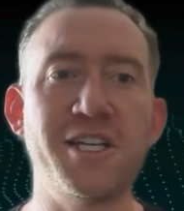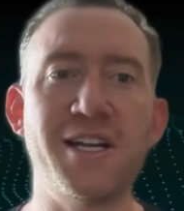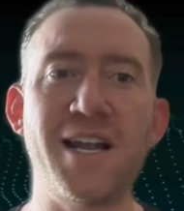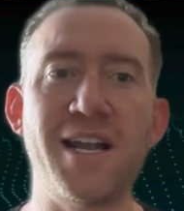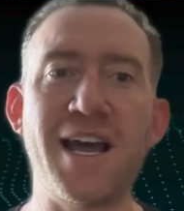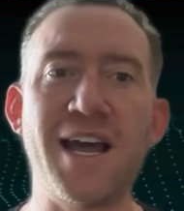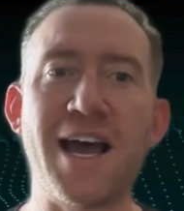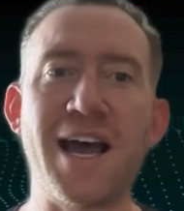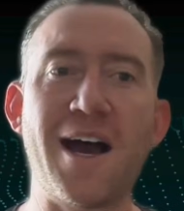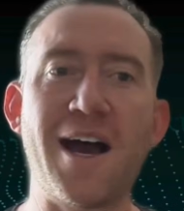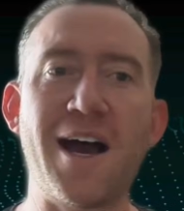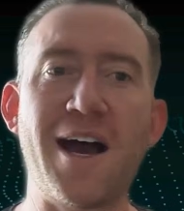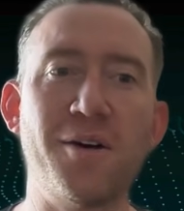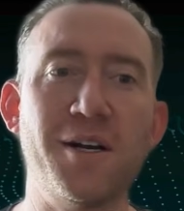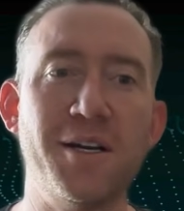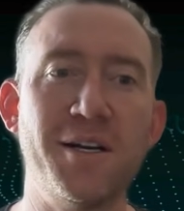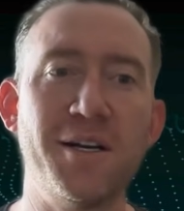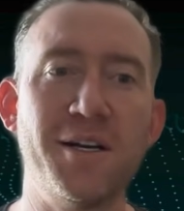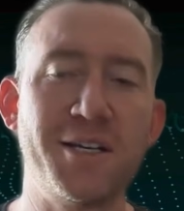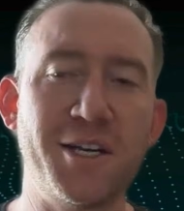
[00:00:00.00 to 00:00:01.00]
And now,
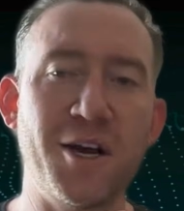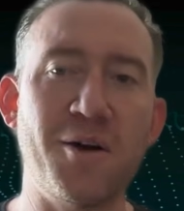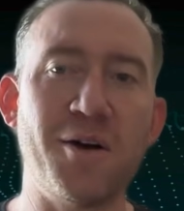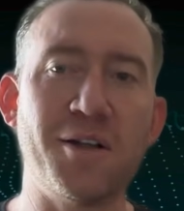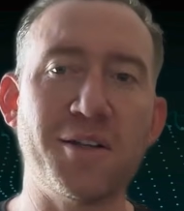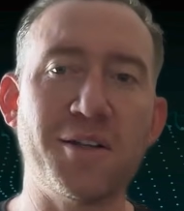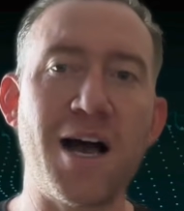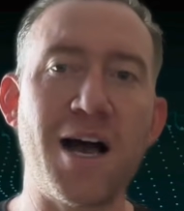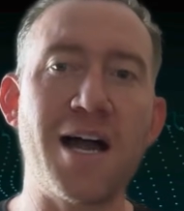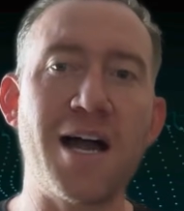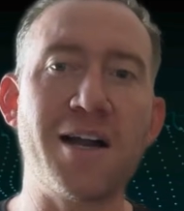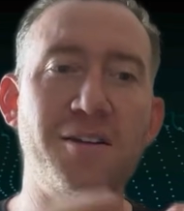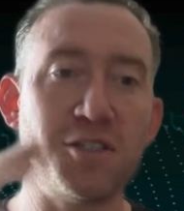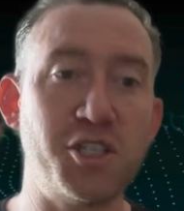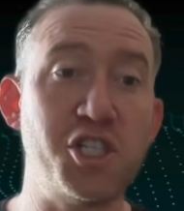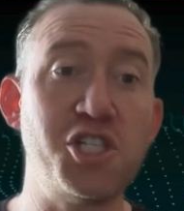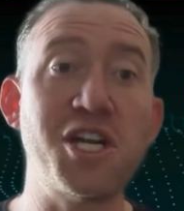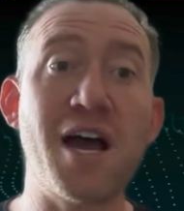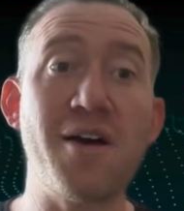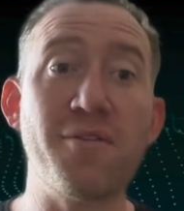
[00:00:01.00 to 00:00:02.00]
you know, a lot
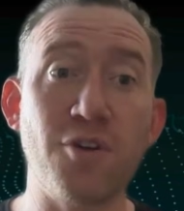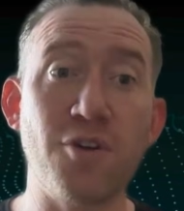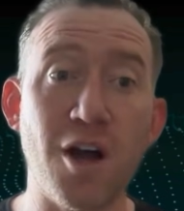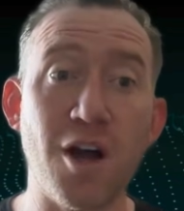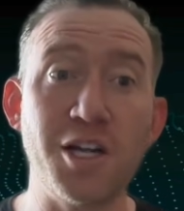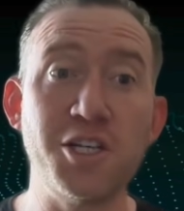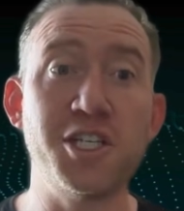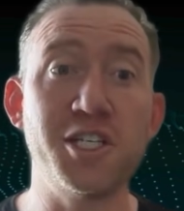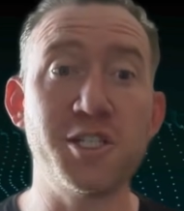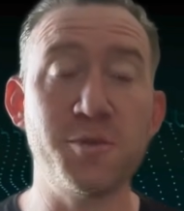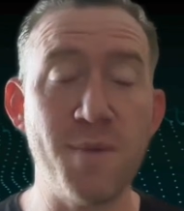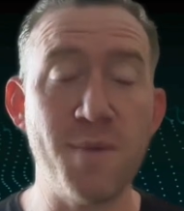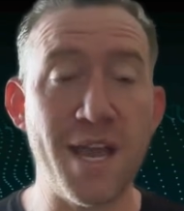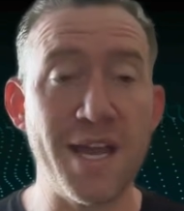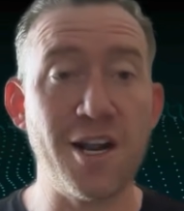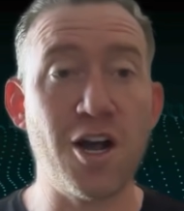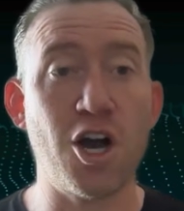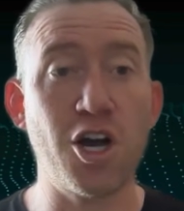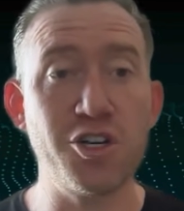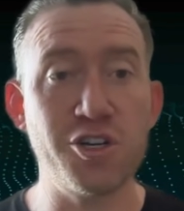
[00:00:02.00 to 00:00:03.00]
of Chevron just
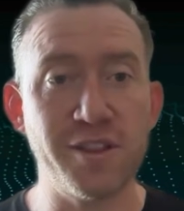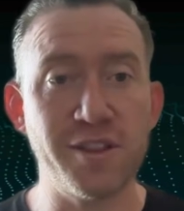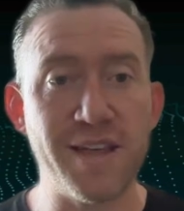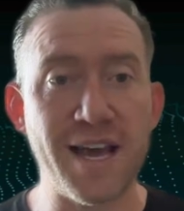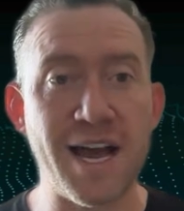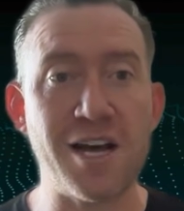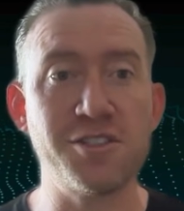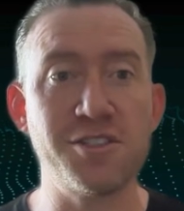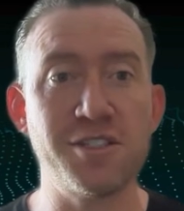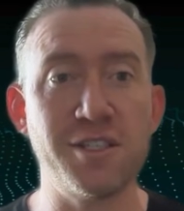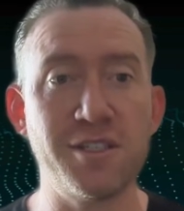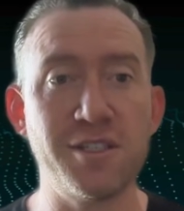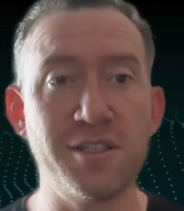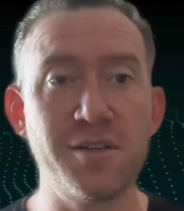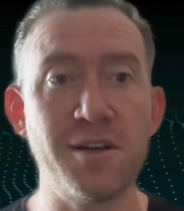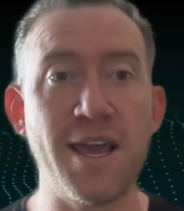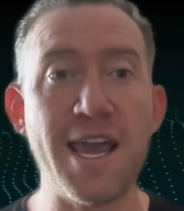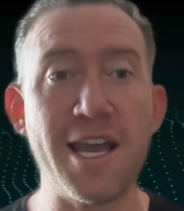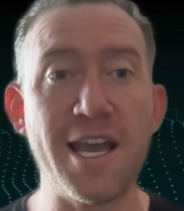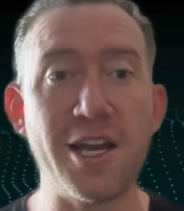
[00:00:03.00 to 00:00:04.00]
made a
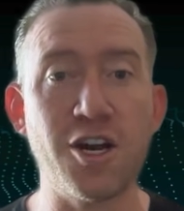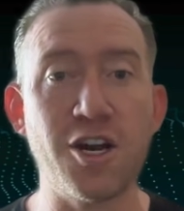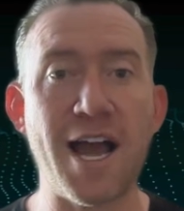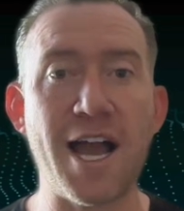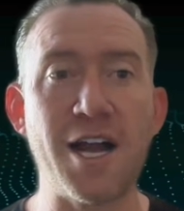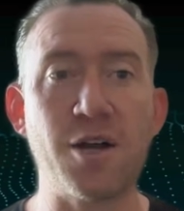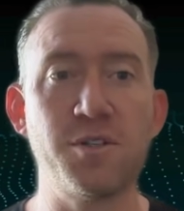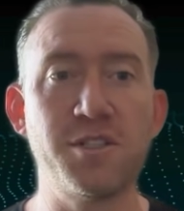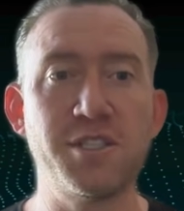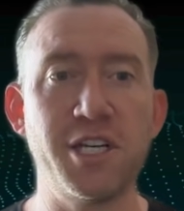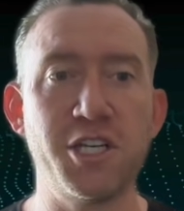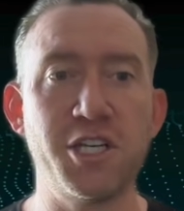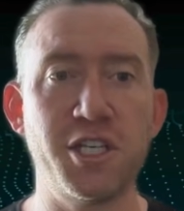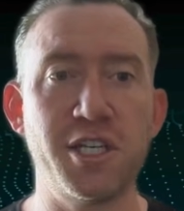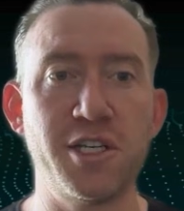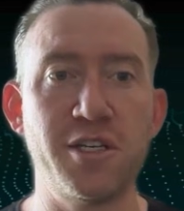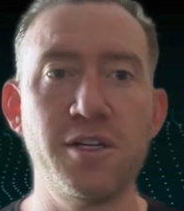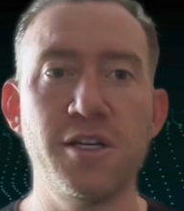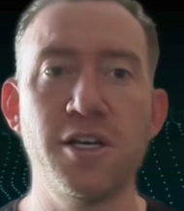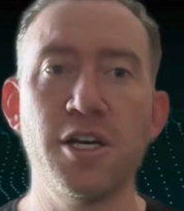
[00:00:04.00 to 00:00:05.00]
100,000 acre
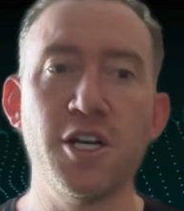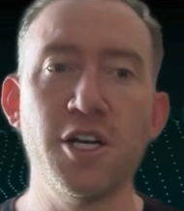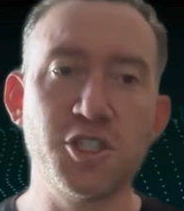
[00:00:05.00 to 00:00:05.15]
acquisition.